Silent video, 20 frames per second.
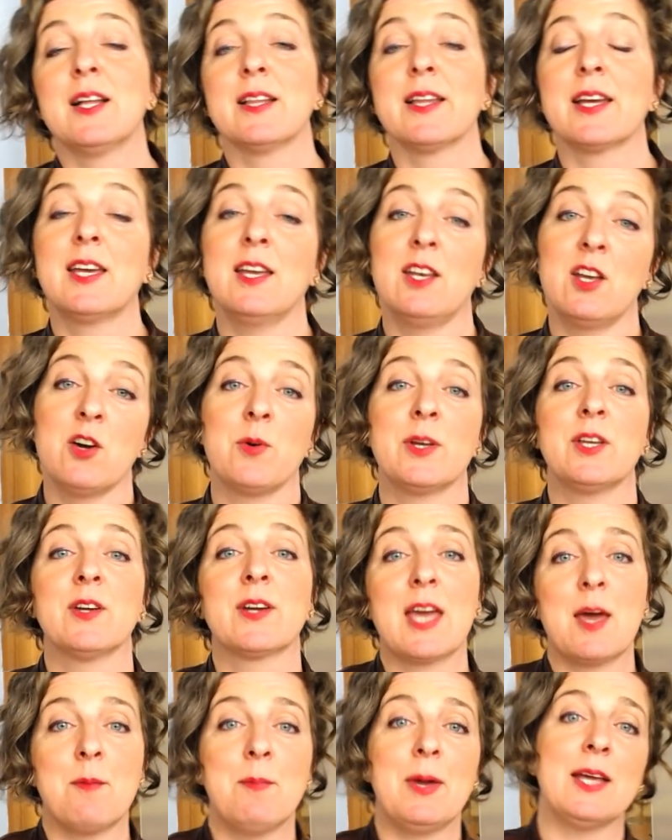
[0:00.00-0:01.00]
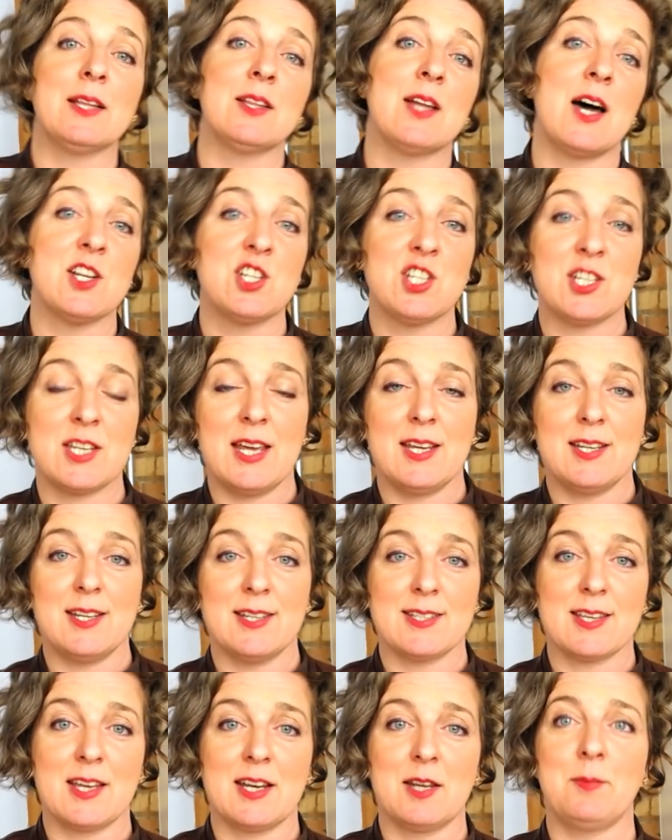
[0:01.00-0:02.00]
Like you know when your campaign launch date
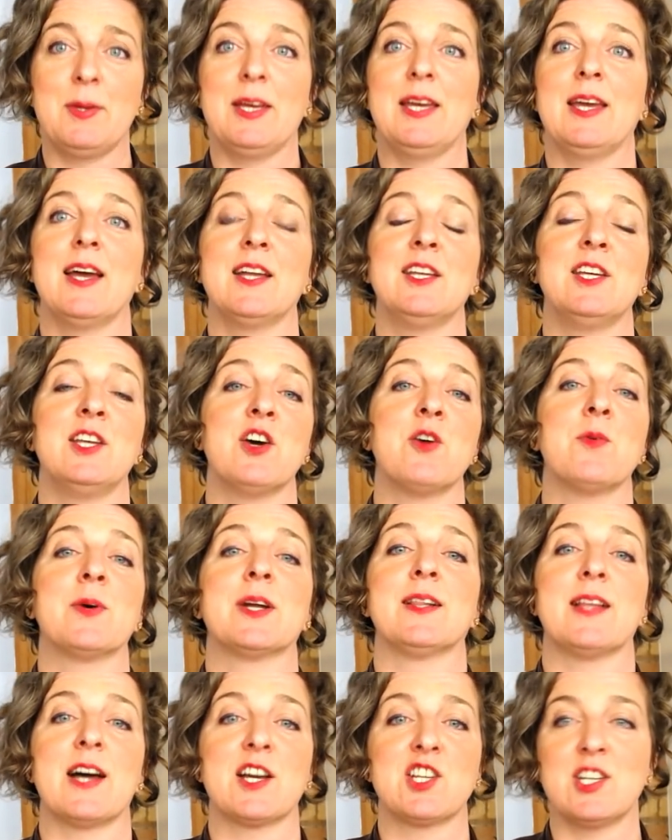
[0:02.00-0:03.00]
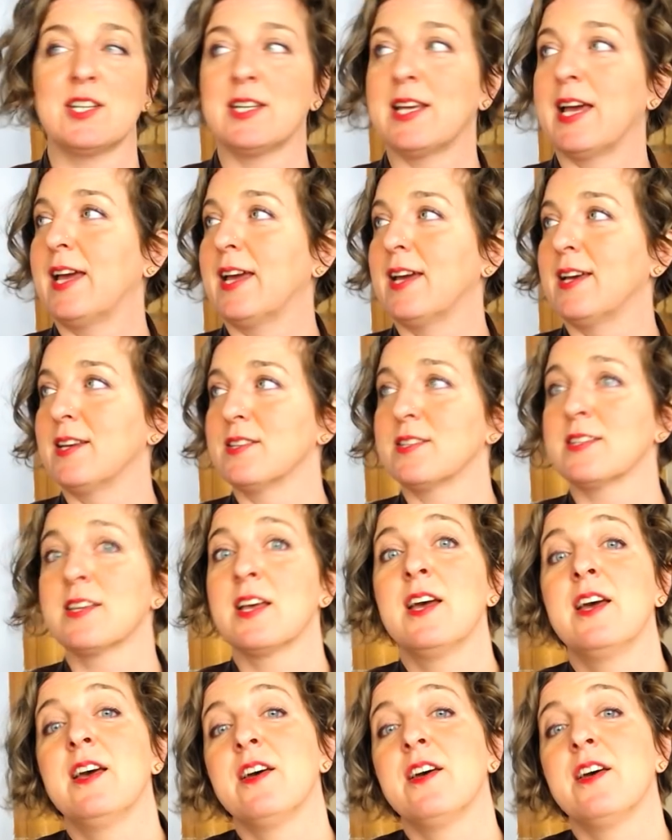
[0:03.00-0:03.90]
is going to be, and you know when election day is.